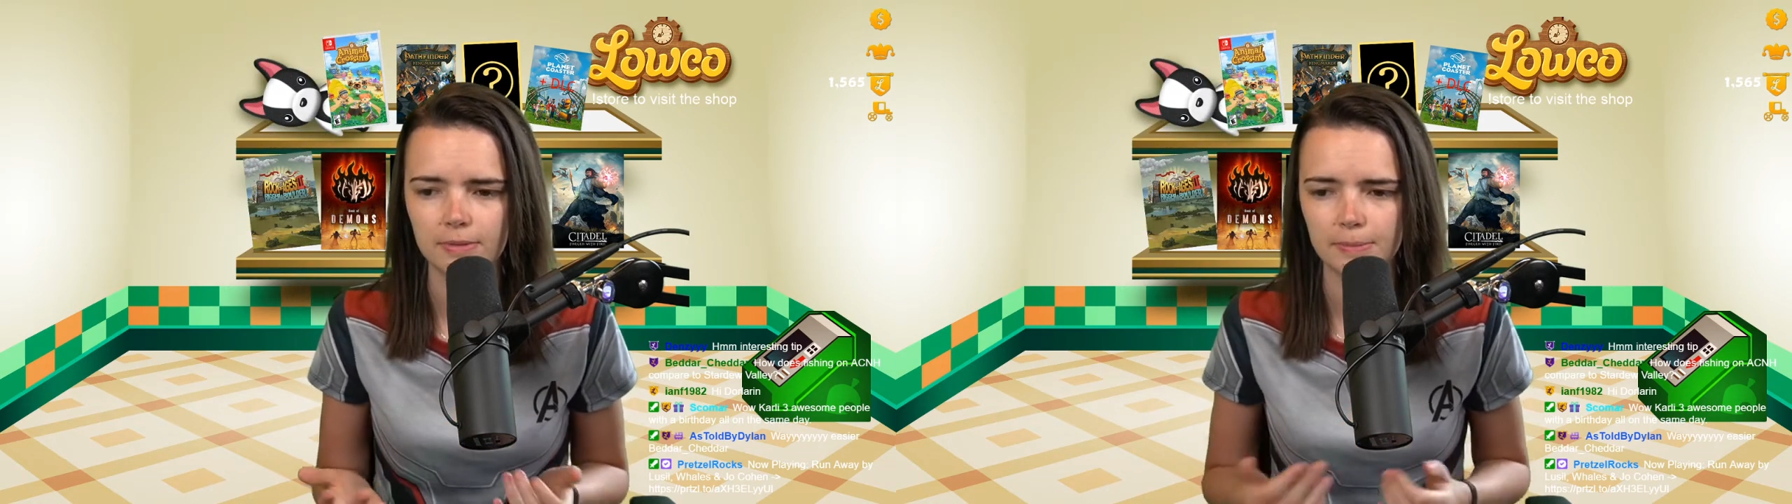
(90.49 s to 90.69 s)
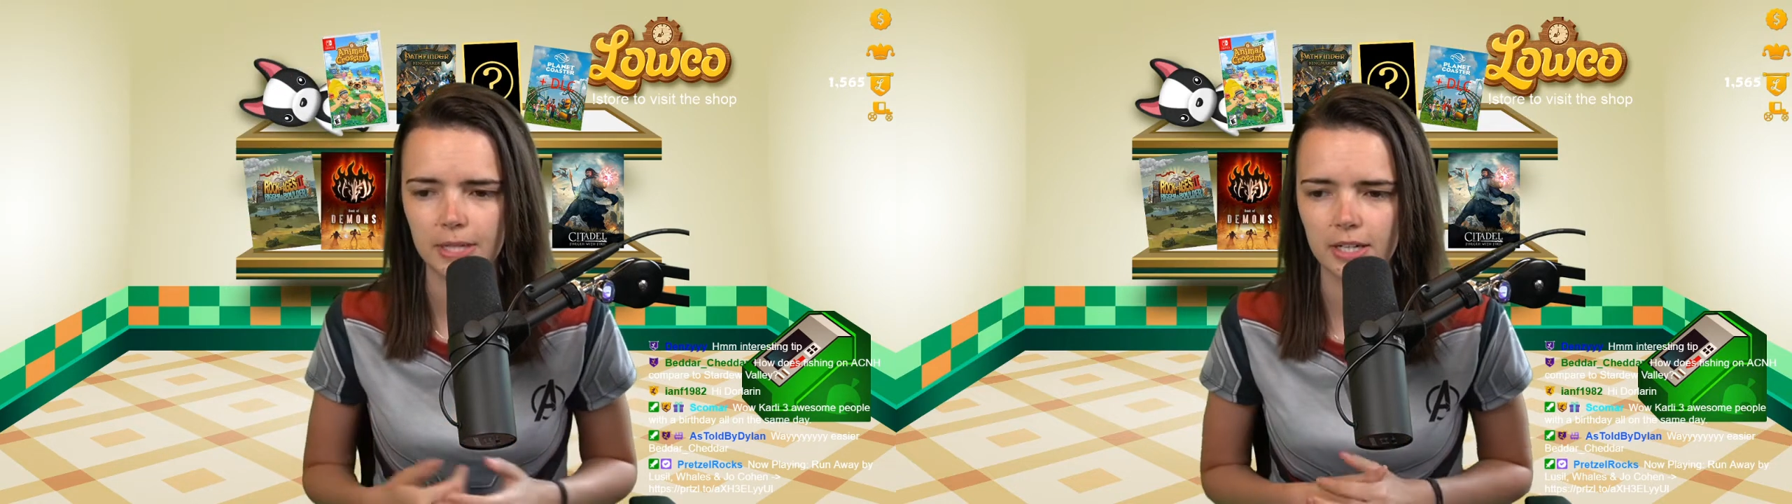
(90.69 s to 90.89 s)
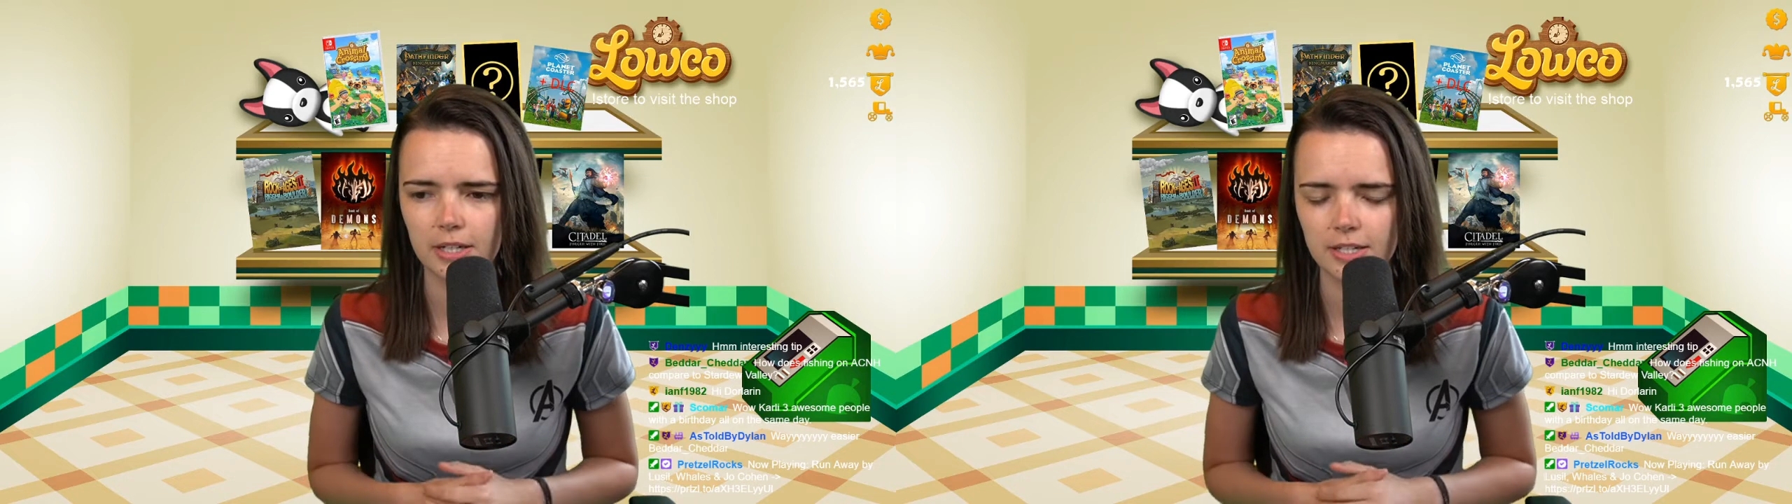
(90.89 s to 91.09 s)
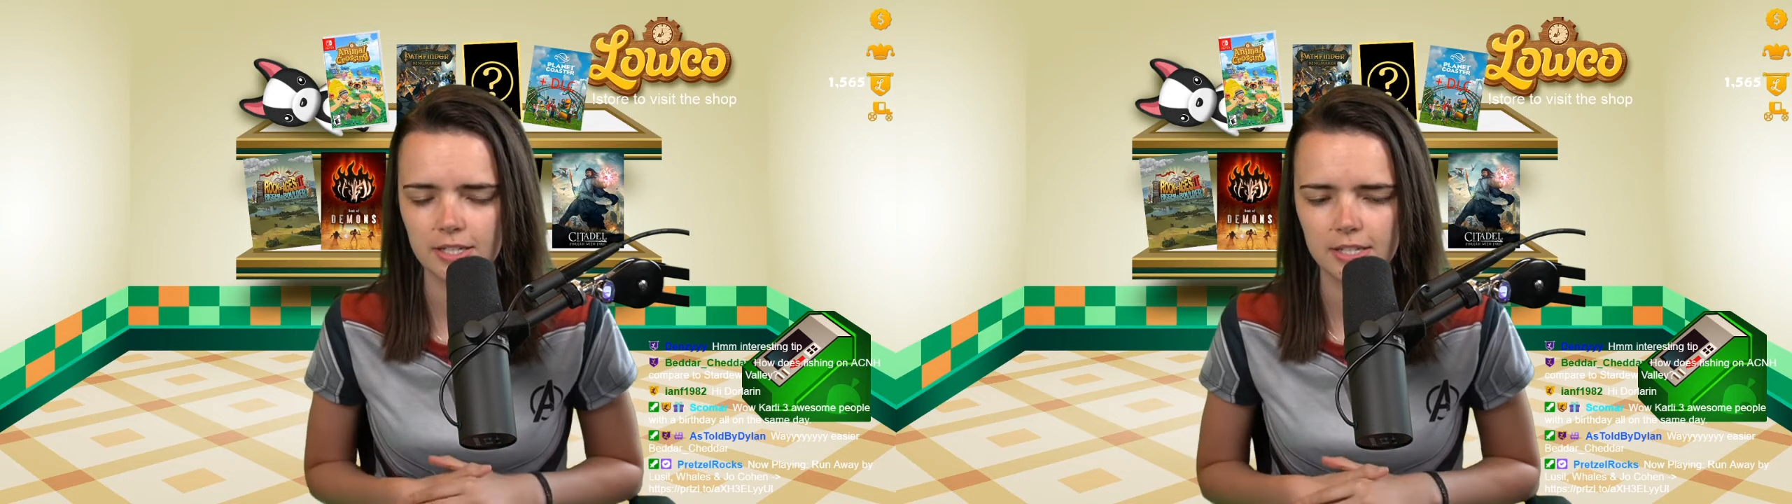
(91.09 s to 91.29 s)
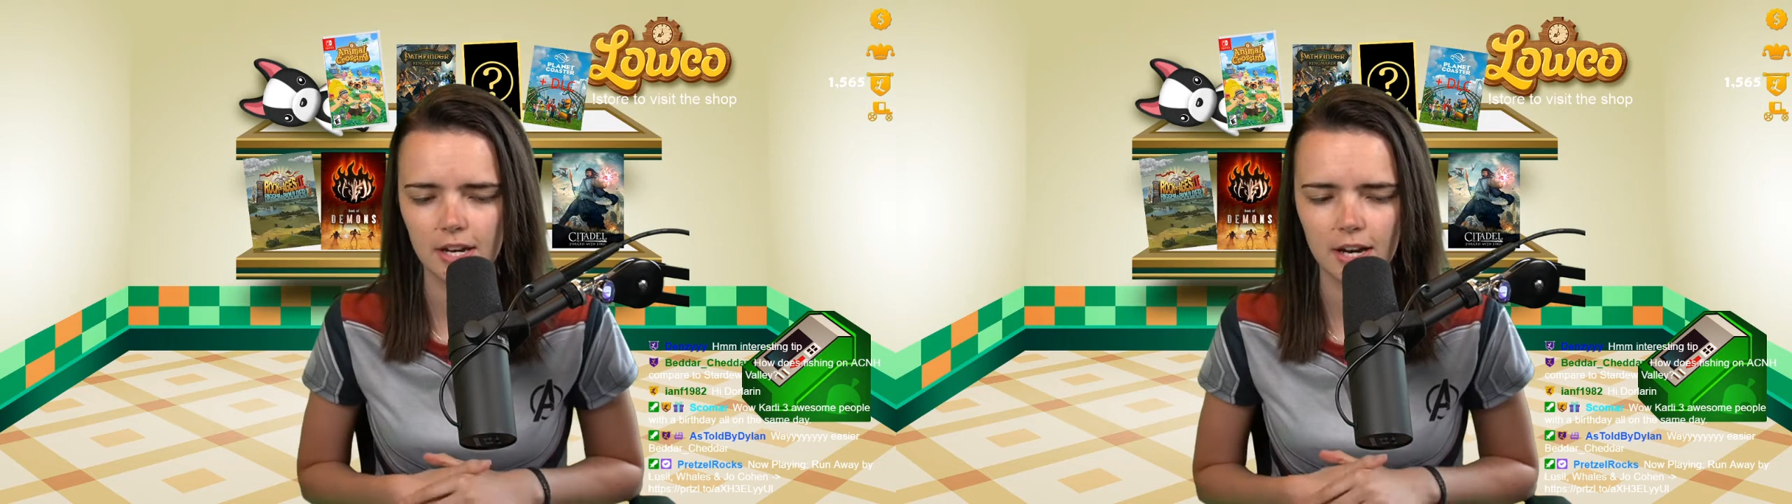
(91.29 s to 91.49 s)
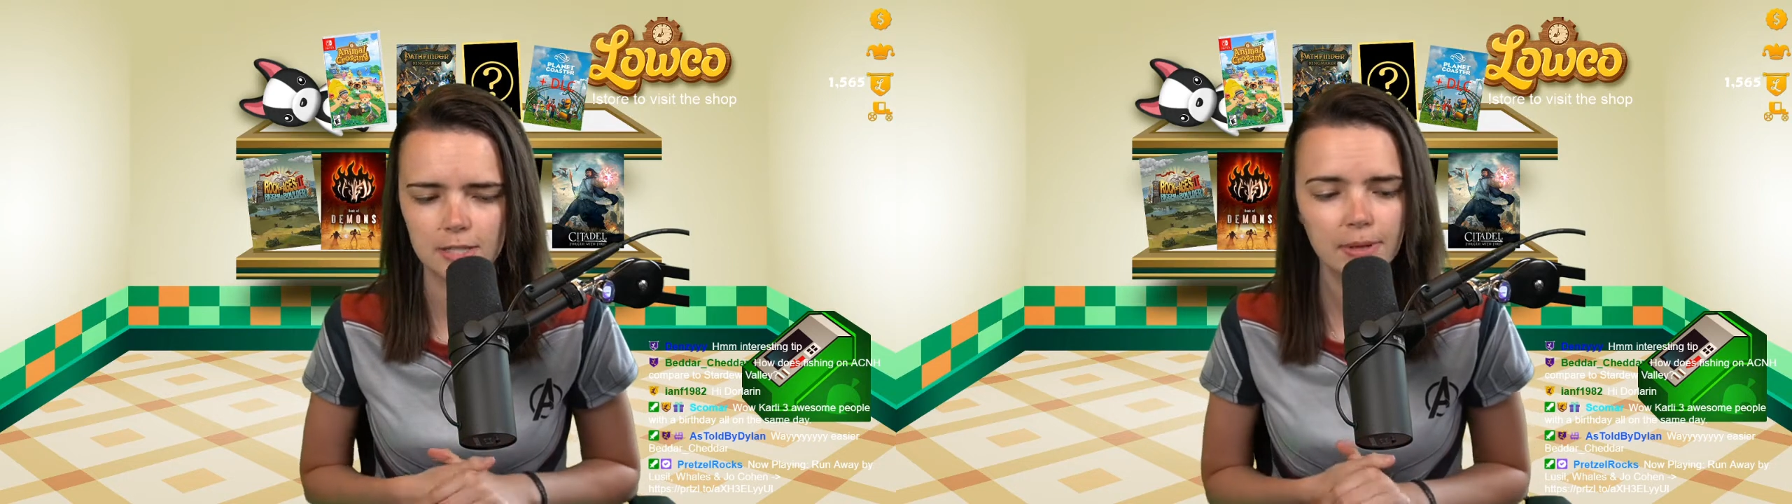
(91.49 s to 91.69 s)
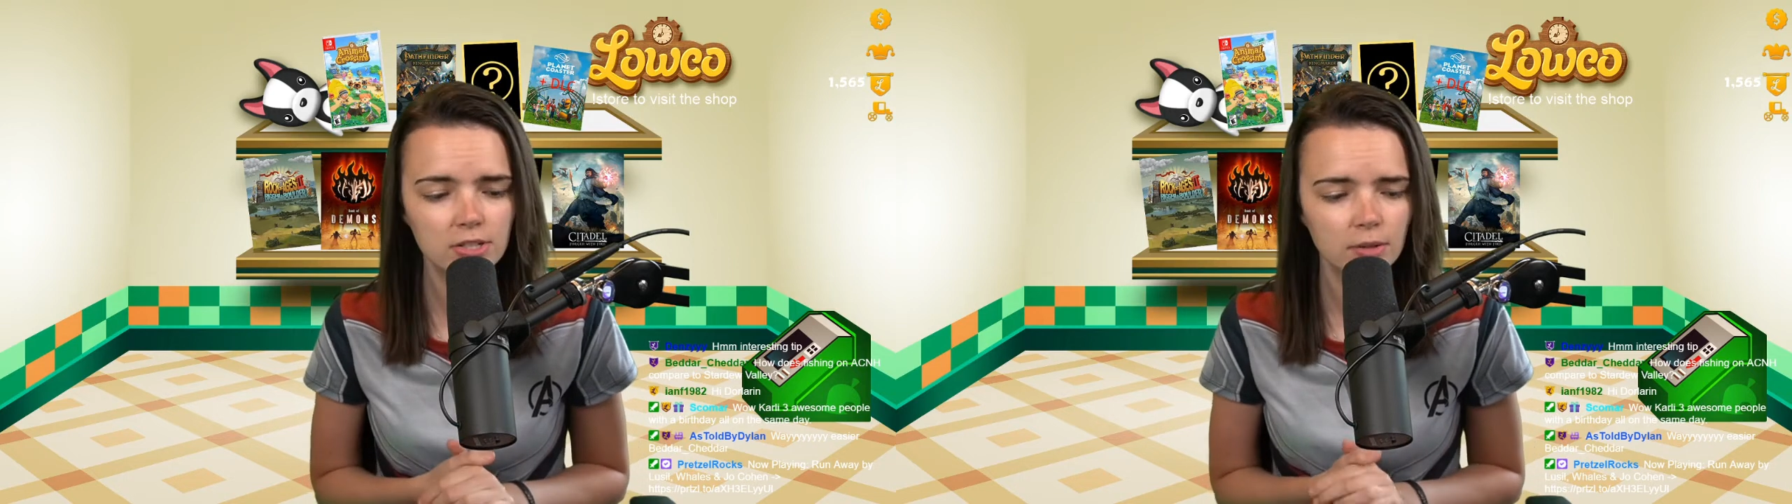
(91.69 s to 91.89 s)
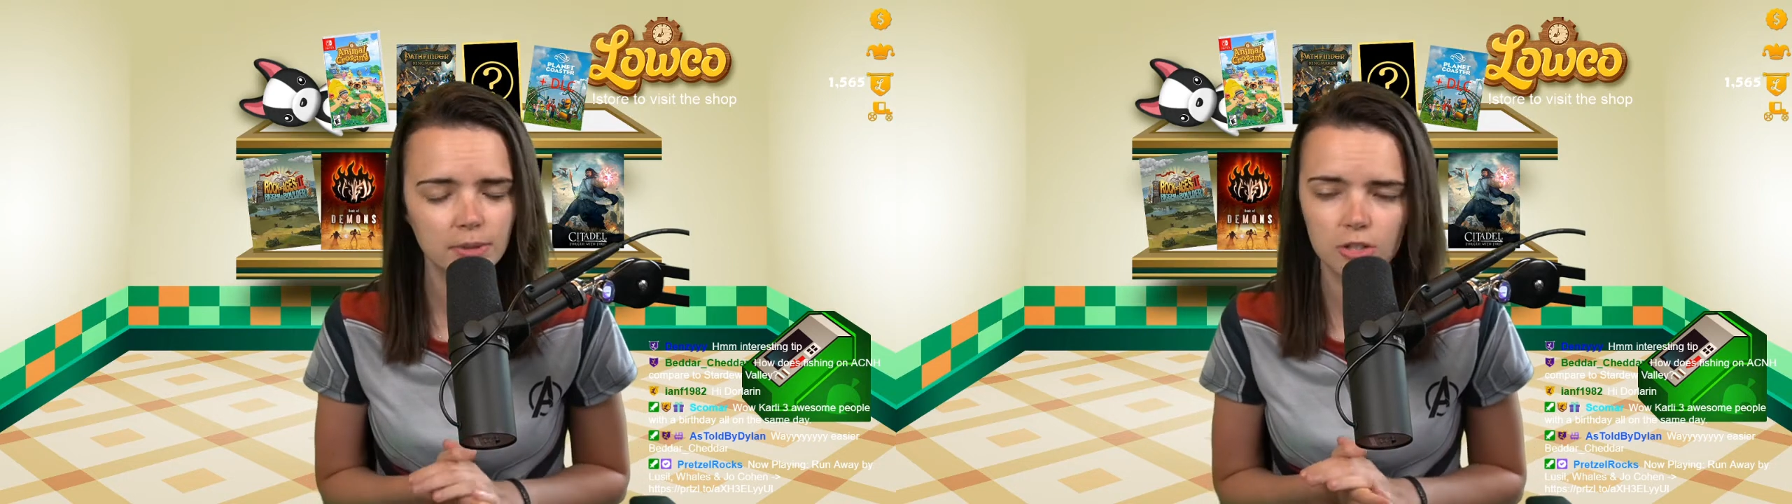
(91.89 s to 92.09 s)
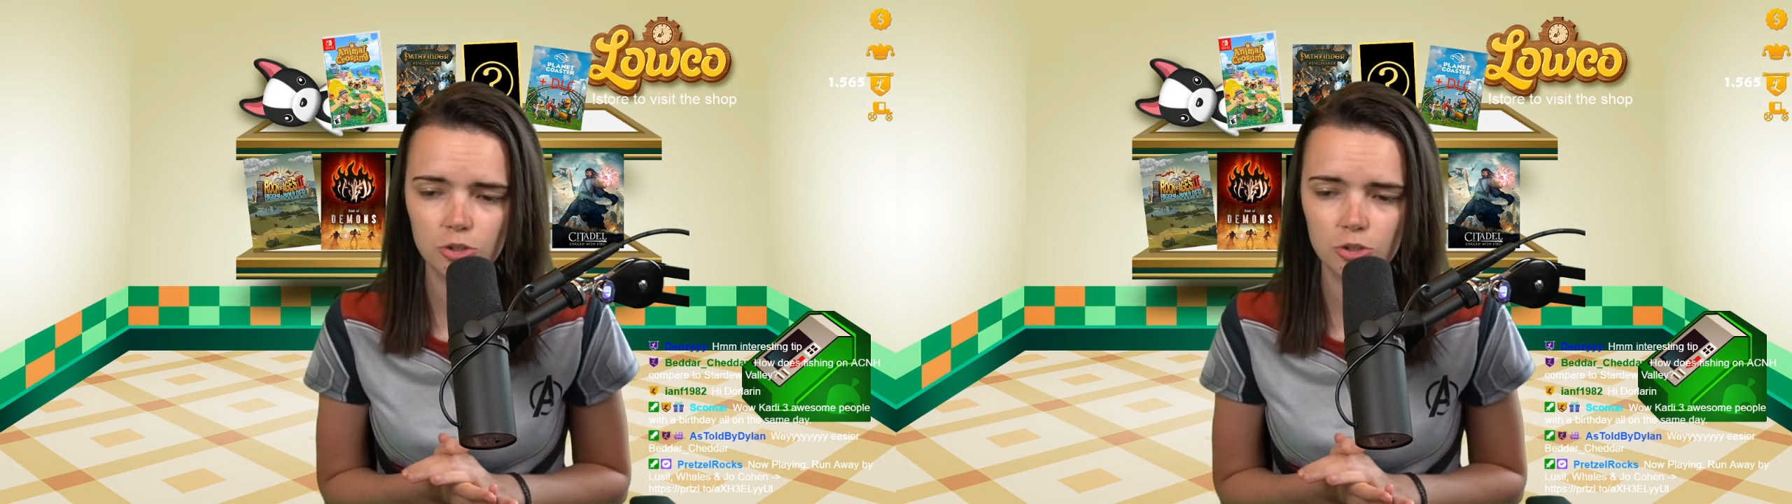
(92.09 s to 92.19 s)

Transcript: because especially with the